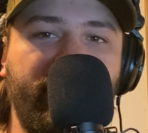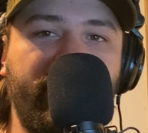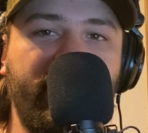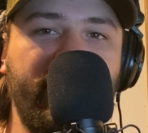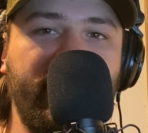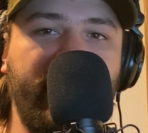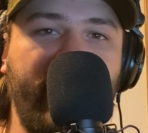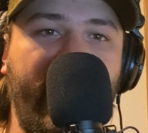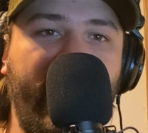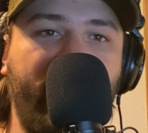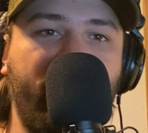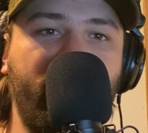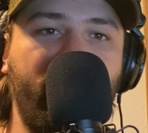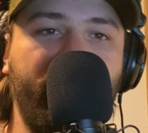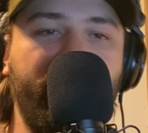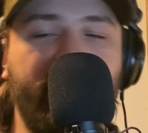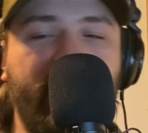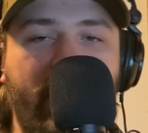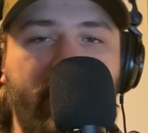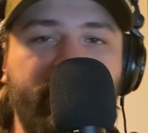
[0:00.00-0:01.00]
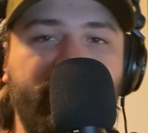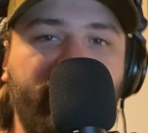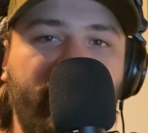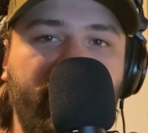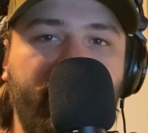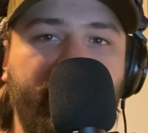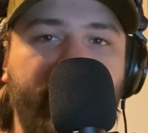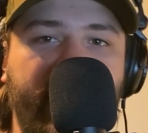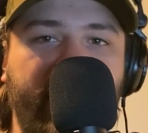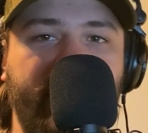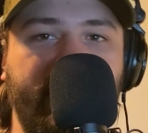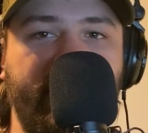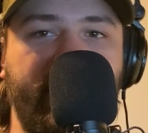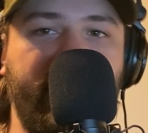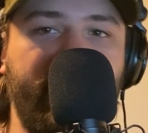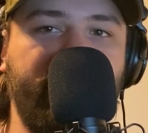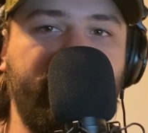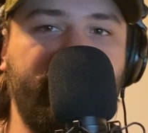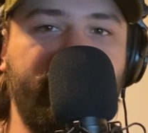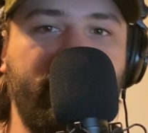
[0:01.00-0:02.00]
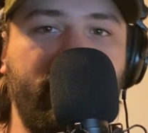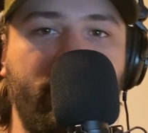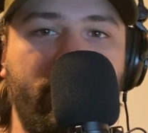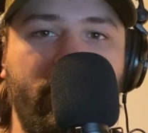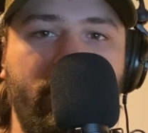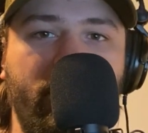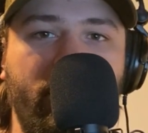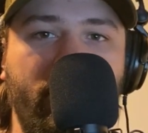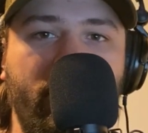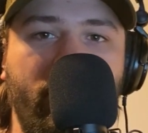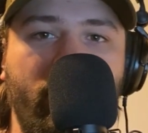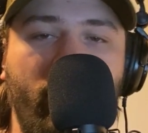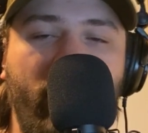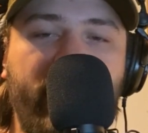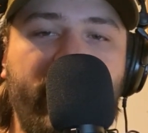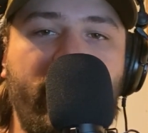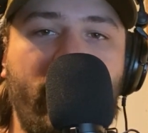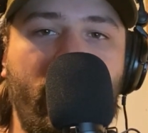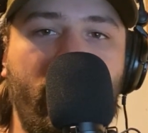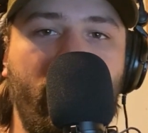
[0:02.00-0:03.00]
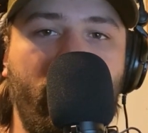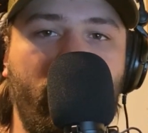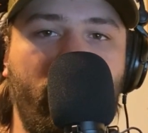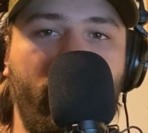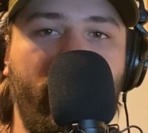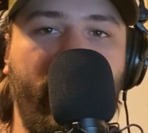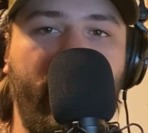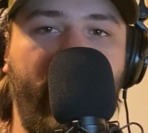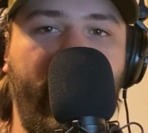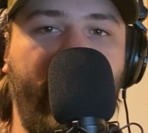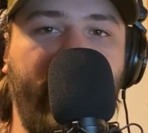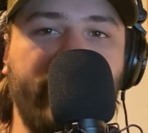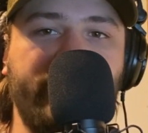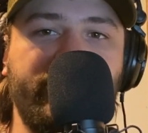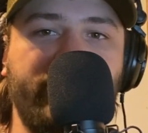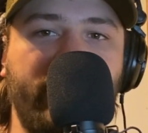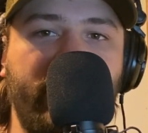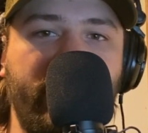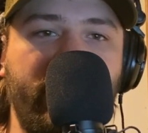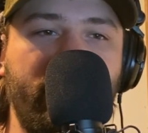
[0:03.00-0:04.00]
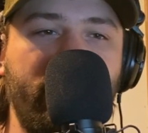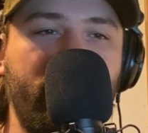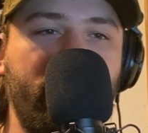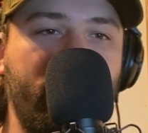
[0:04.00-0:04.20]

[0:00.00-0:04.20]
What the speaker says: going to tackle him, and now he's on a ban list. Way to go, Ashley.